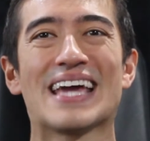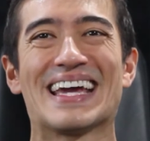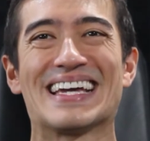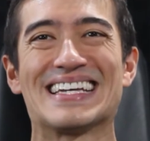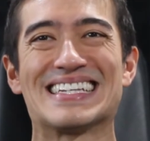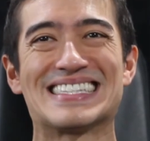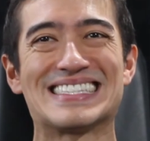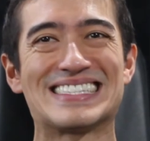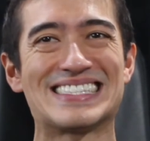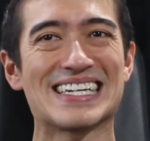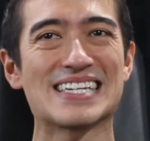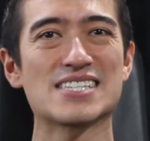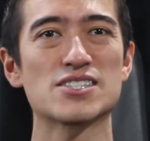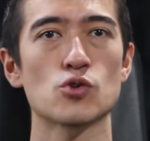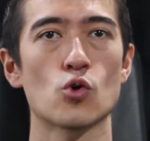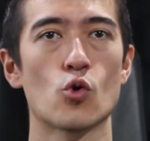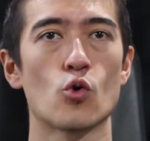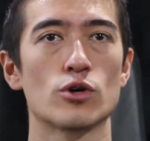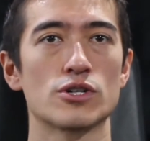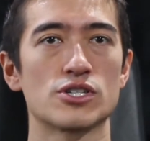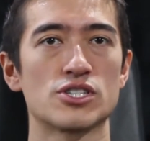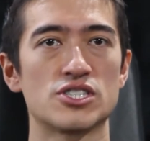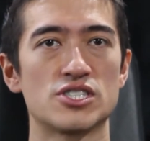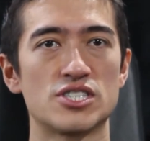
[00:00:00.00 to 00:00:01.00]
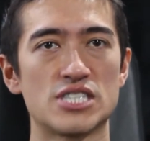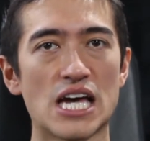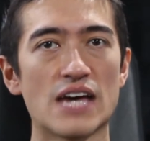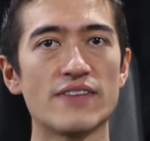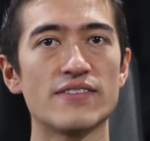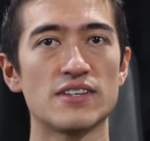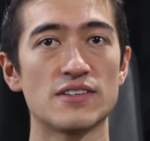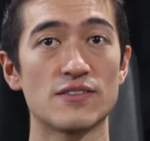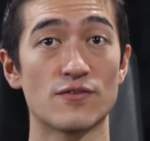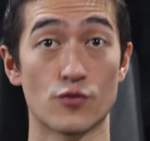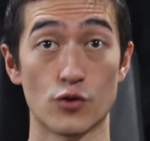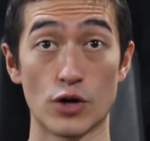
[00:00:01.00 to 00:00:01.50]
a 6 or
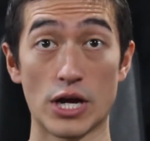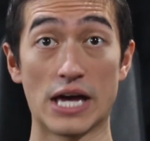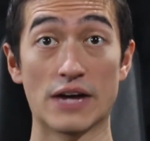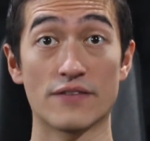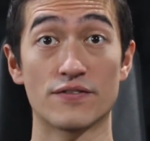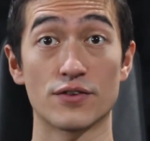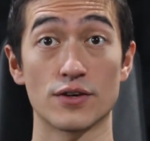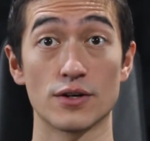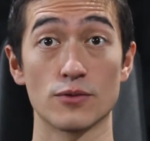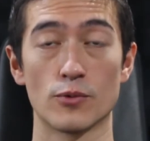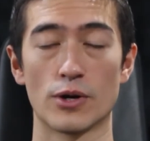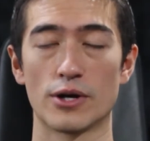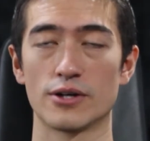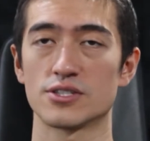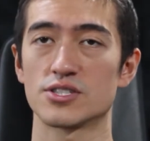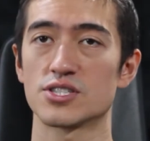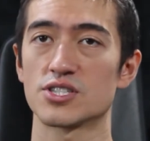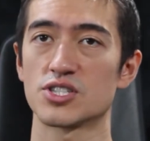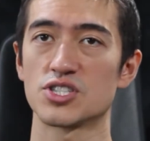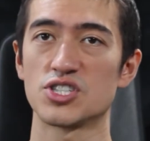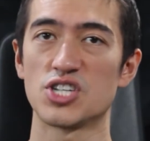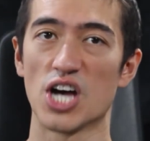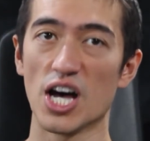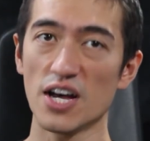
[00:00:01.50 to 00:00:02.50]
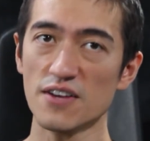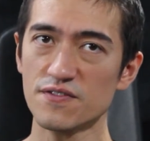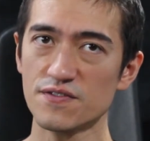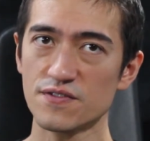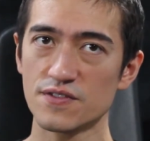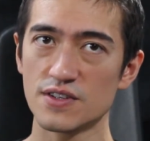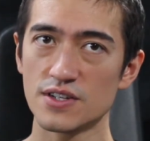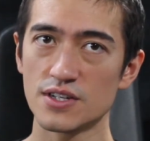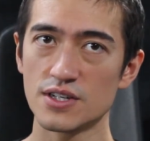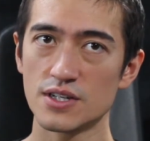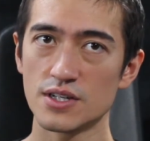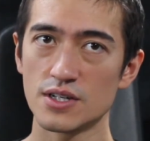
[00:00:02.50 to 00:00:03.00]
7 for effort, where it's
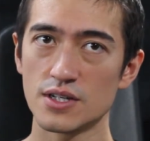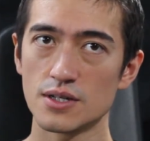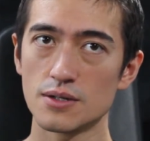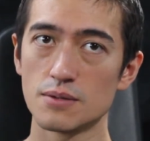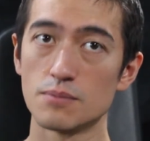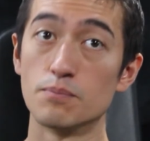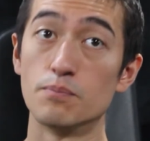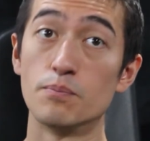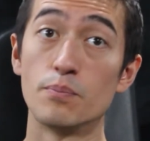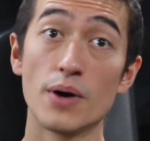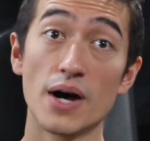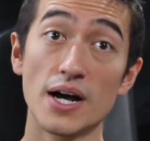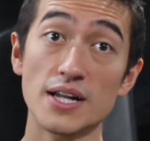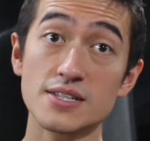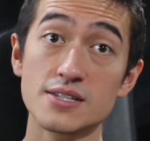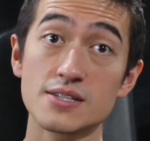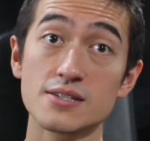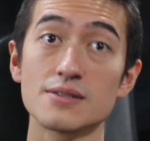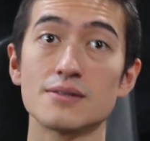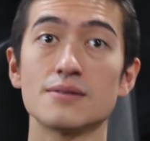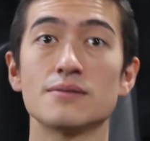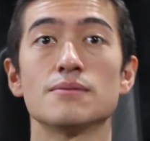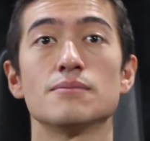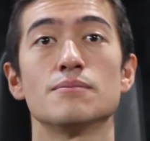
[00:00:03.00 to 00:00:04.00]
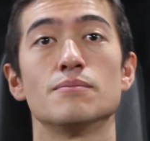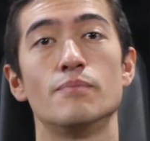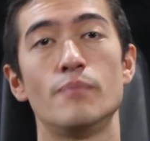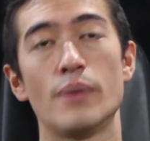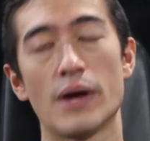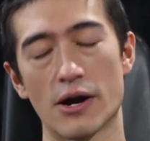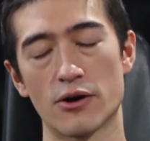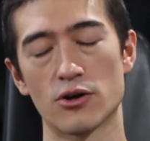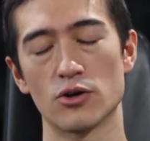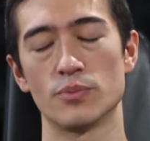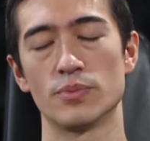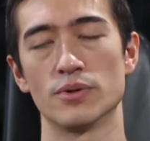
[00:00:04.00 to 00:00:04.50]
tough but
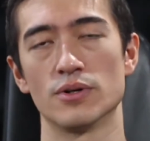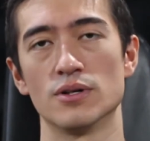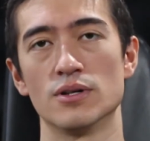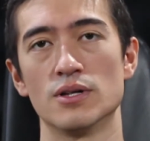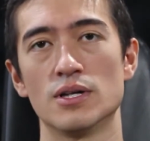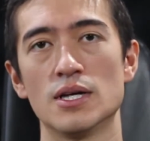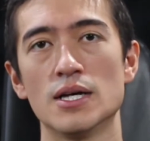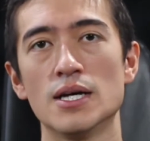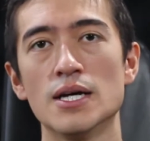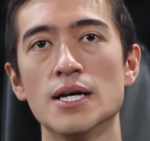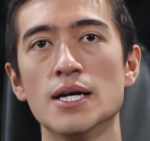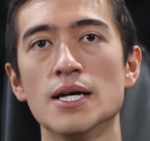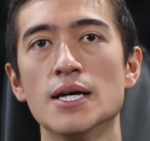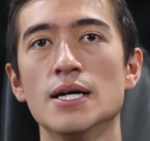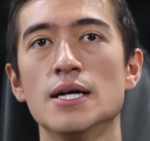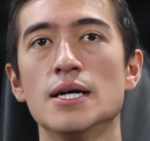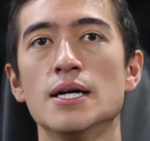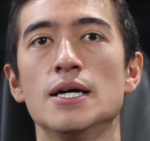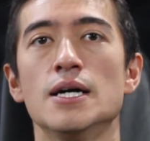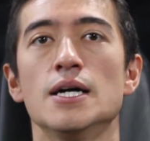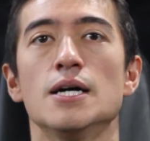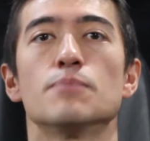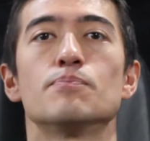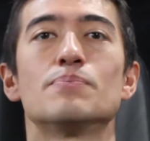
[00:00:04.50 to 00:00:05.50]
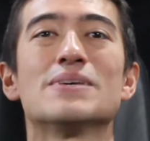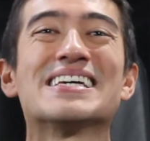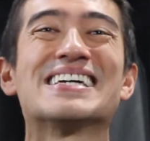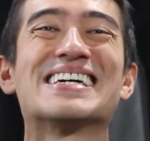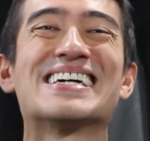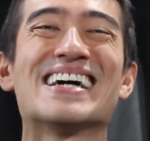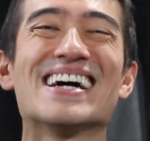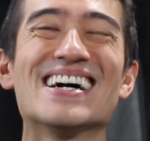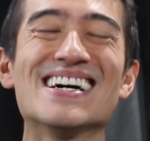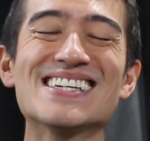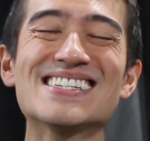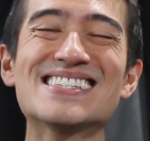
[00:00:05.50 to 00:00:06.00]
bearable.
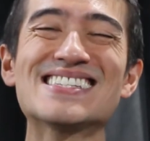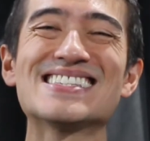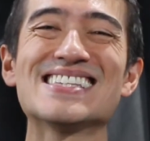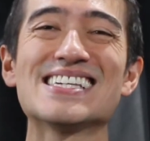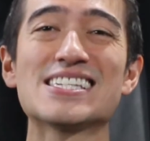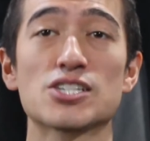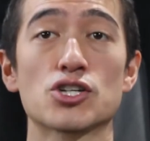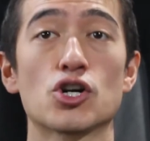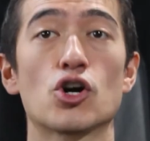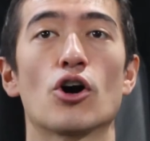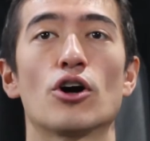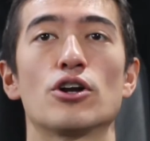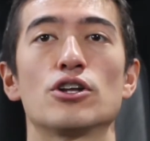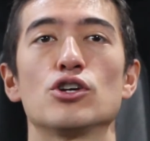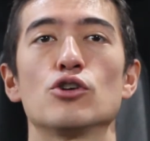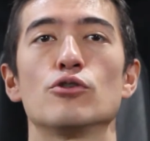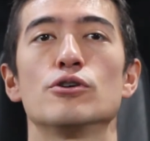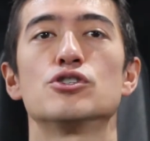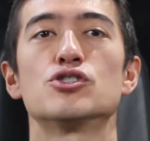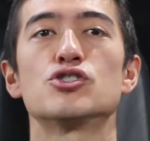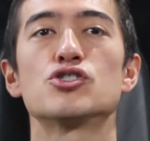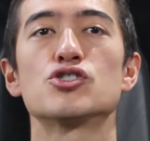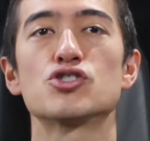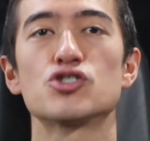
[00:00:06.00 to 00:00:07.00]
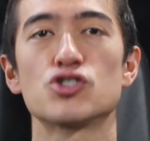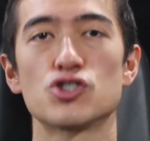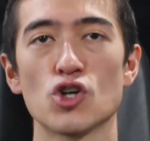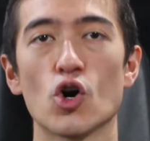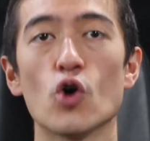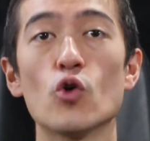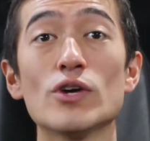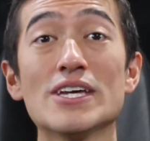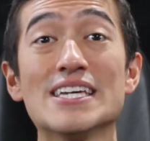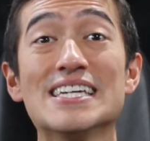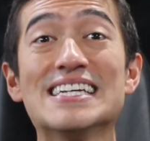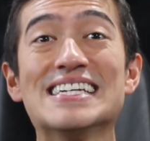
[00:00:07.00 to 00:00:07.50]
Because LISS cardio is
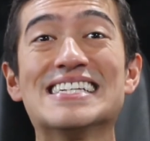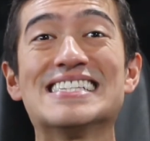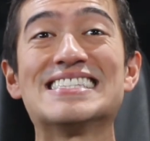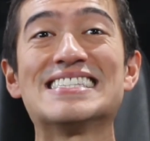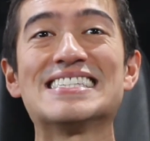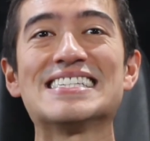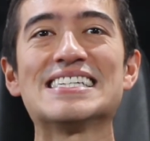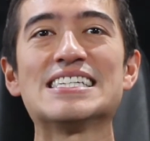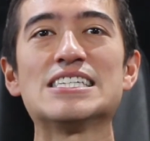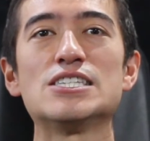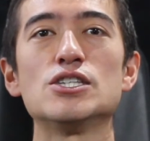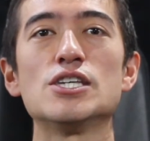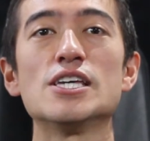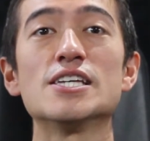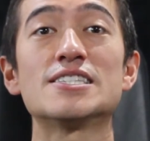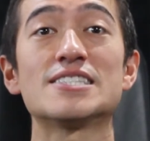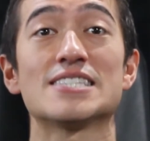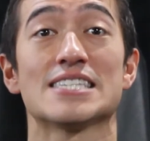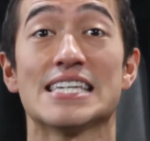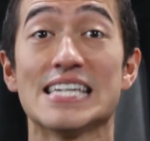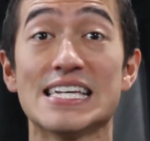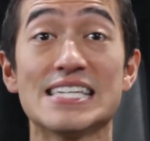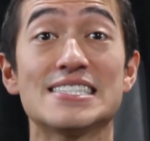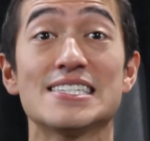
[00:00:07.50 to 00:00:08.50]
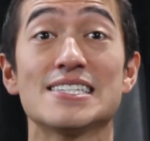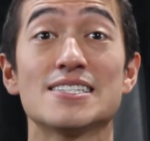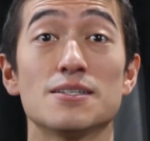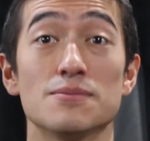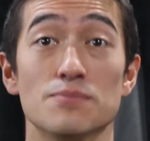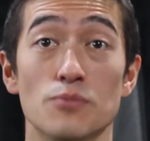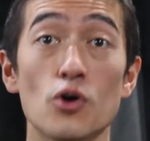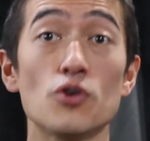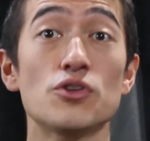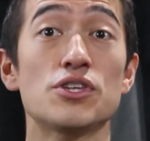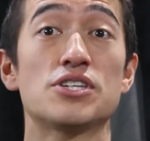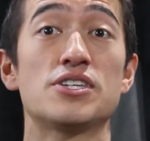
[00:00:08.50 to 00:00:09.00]
so easy, it's easy to
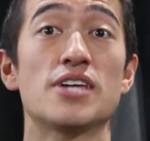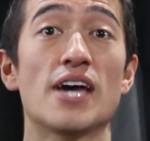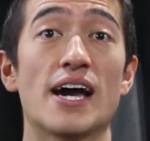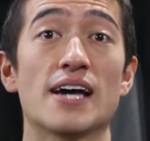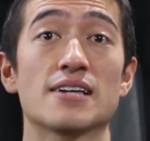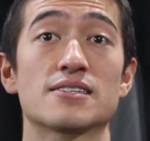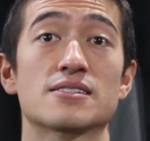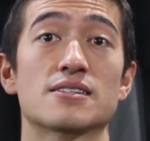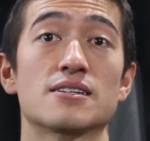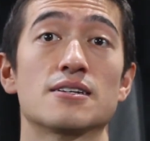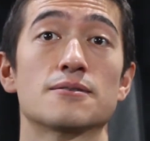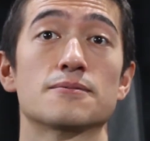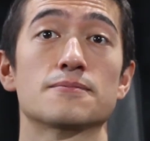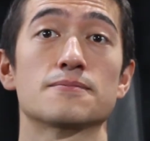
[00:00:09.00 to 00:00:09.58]
multitask